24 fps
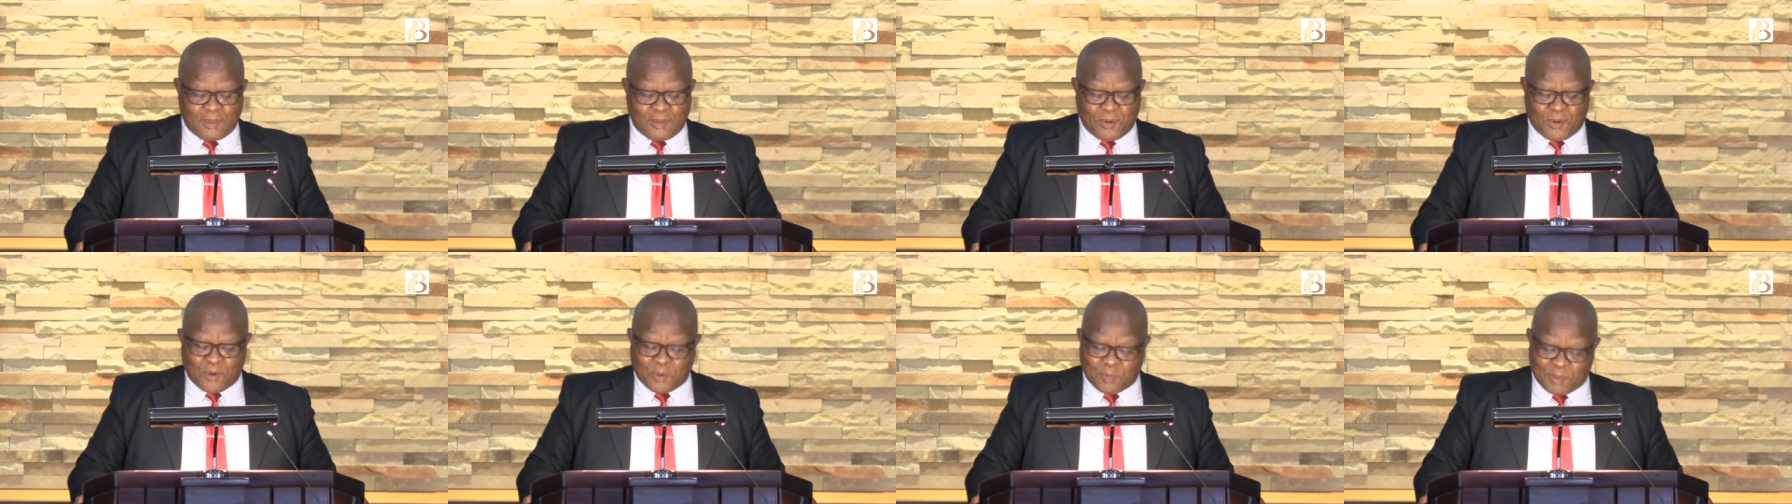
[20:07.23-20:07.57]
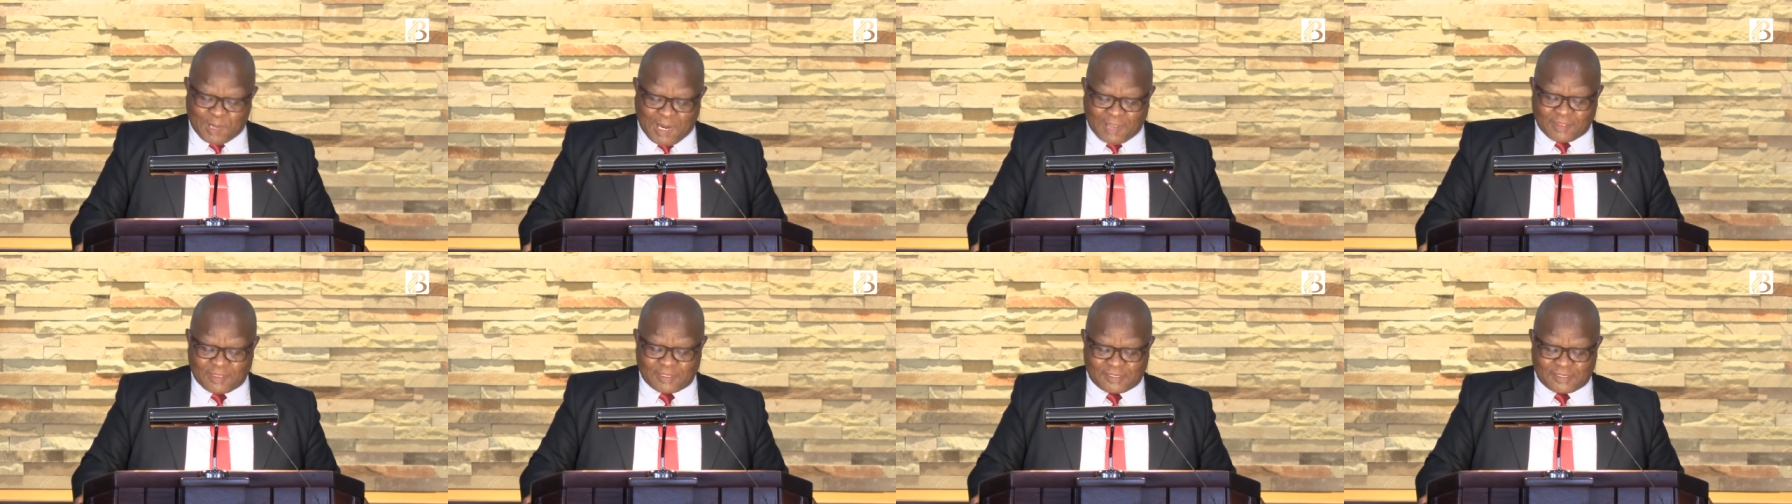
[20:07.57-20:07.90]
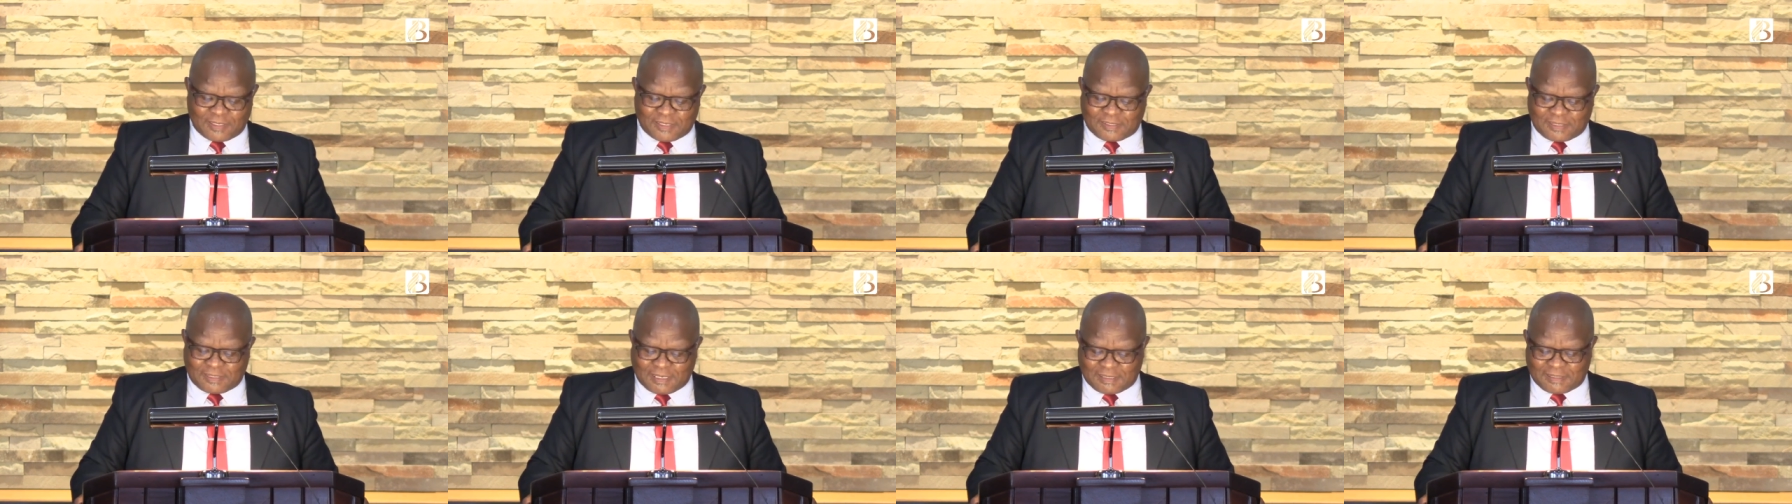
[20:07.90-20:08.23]
Oh, brothers and
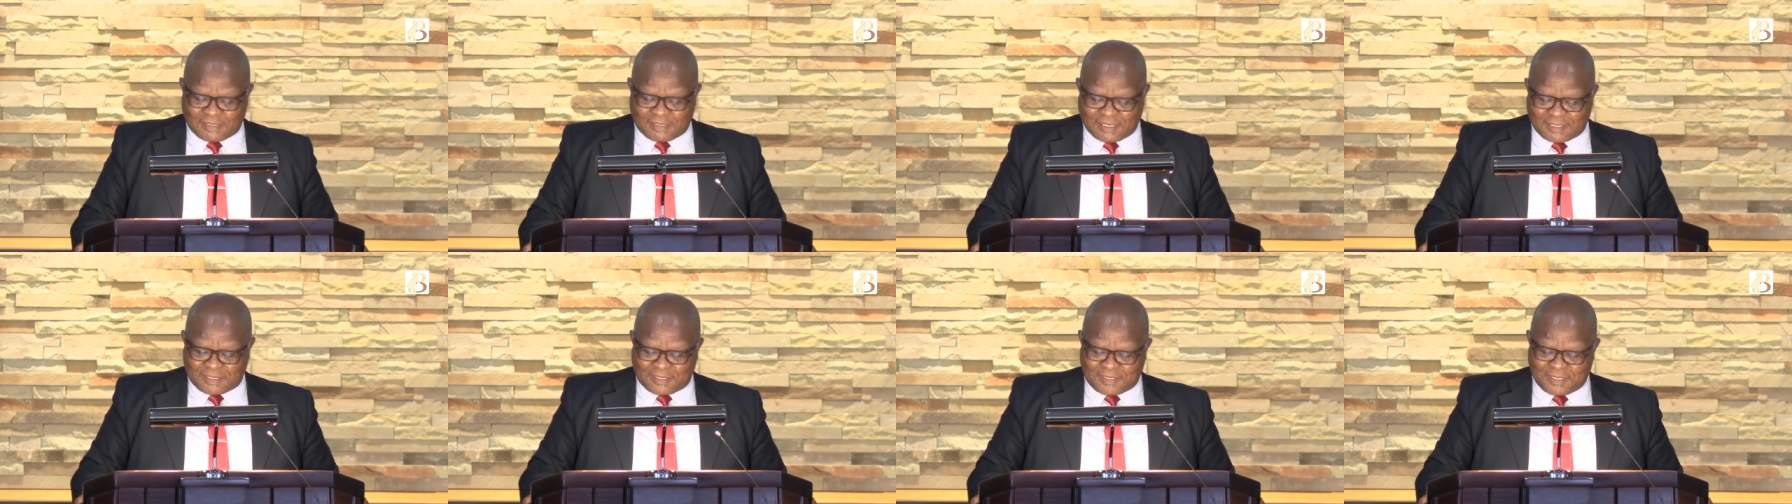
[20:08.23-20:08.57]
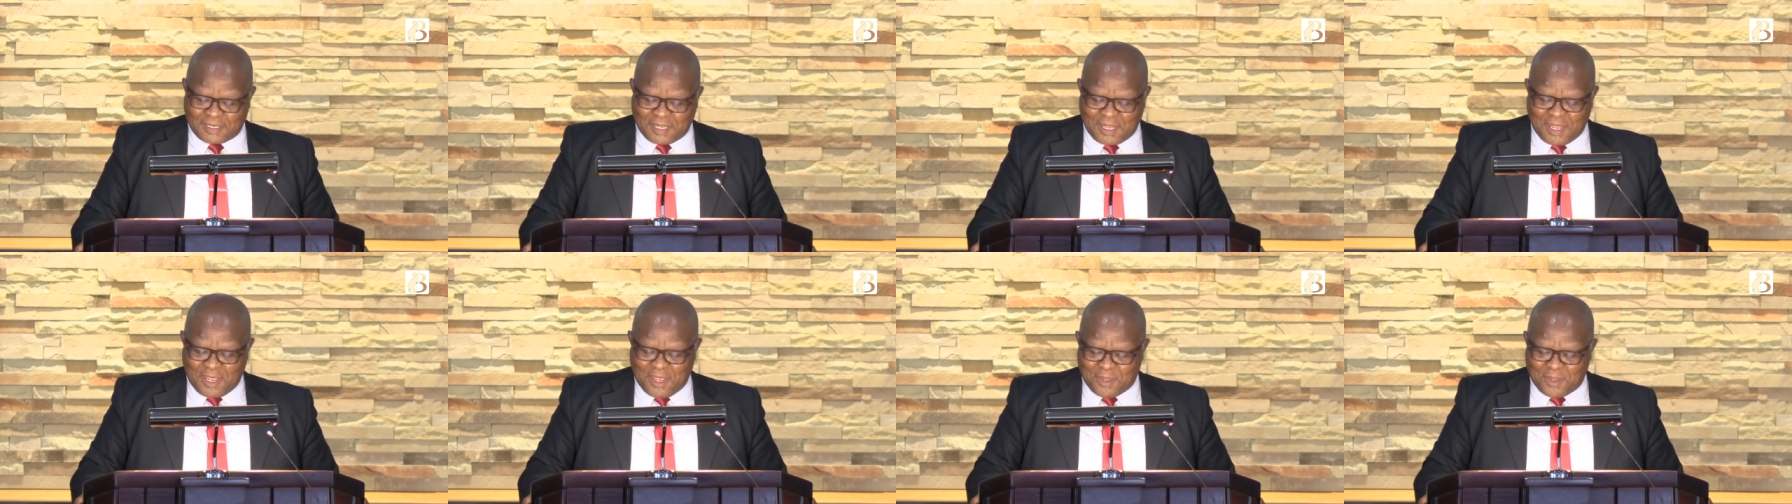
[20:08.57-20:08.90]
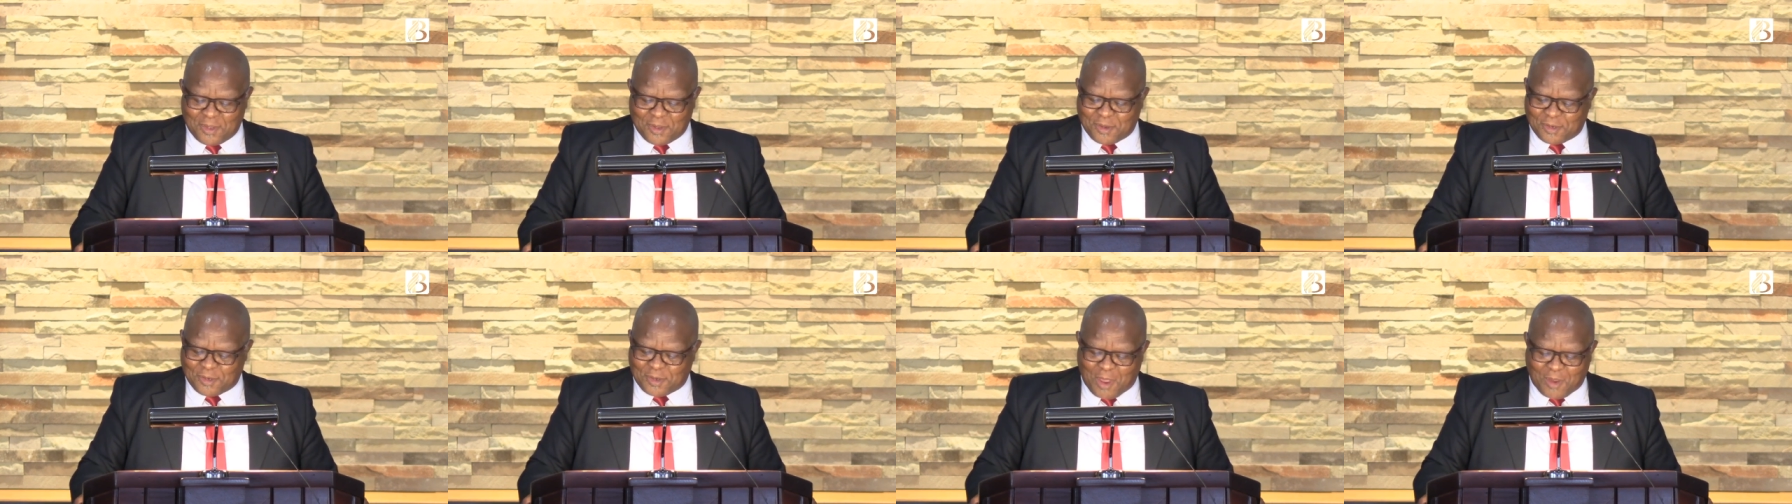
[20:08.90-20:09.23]
sisters,
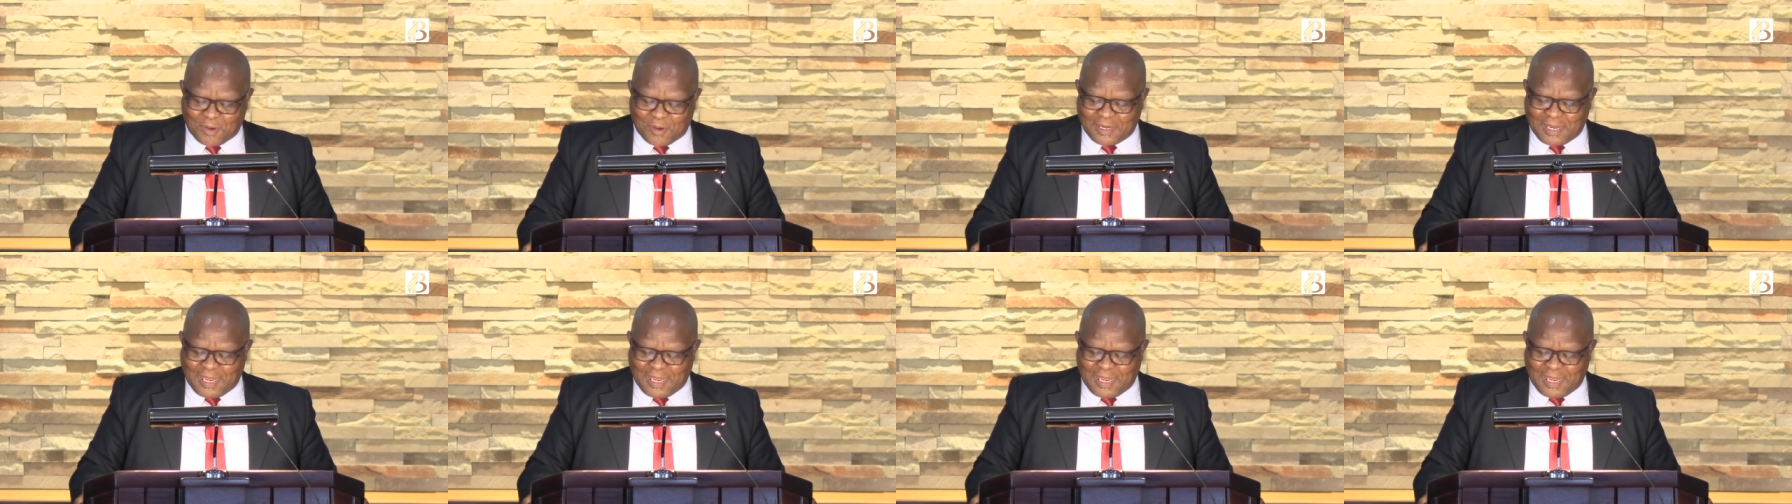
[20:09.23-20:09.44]
you don't